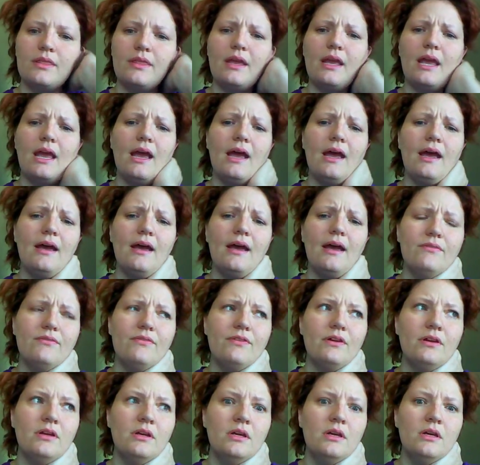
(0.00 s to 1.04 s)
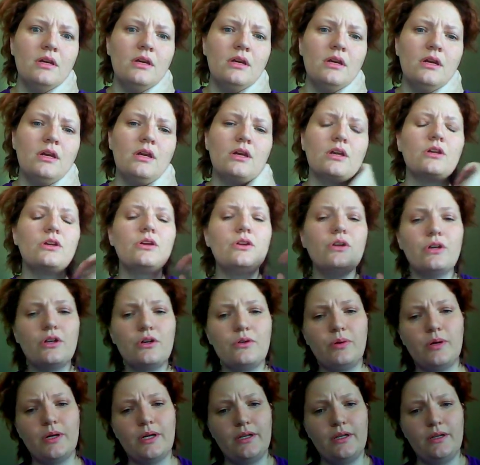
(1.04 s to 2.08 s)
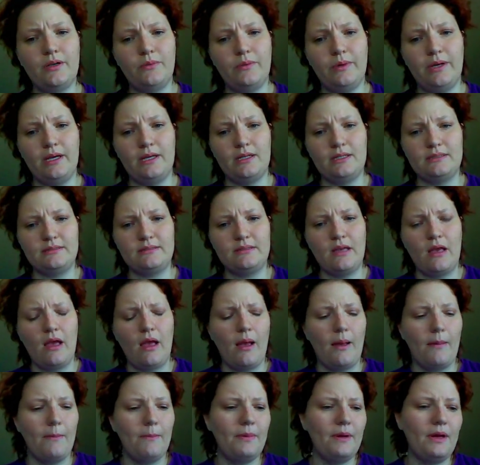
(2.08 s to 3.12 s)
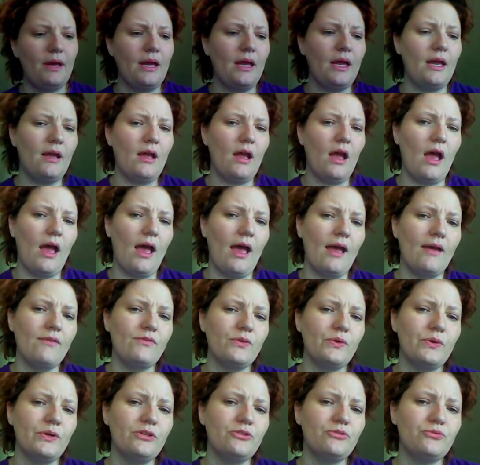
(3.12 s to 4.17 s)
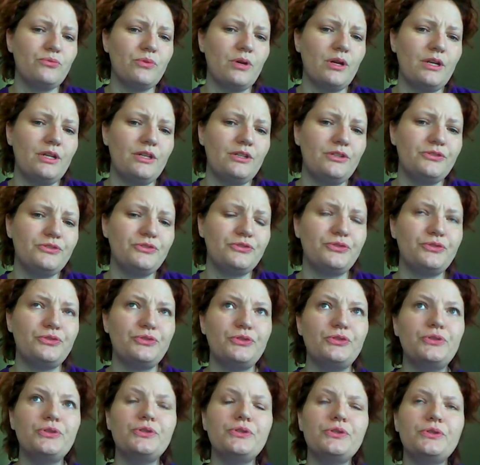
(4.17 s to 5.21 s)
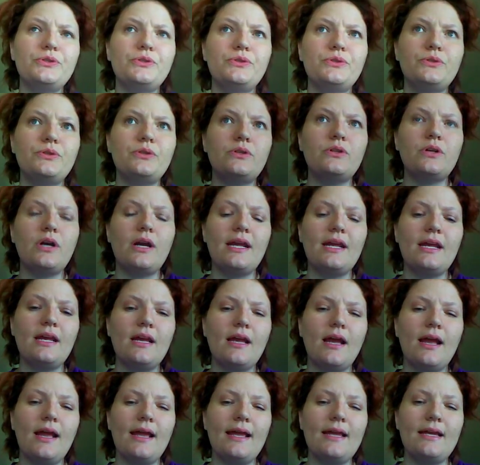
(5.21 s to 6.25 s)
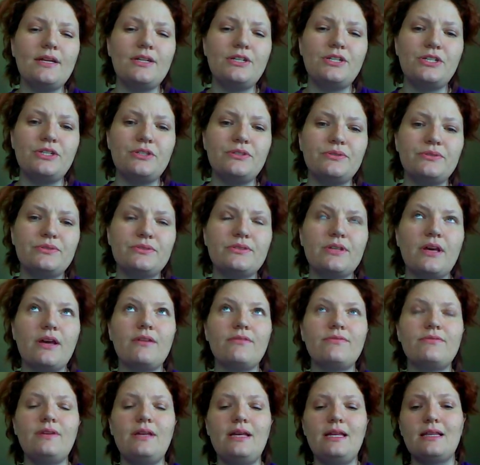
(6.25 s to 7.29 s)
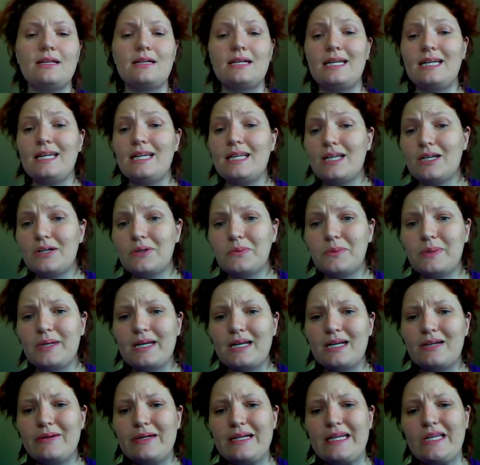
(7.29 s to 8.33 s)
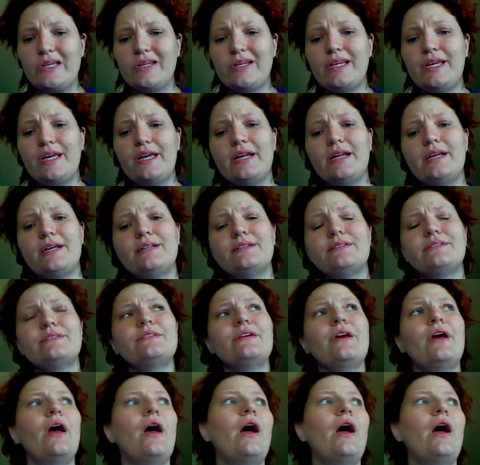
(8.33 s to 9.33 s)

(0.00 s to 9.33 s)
they have good quality wigs, but I've always run into issues of either getting your wig when you need it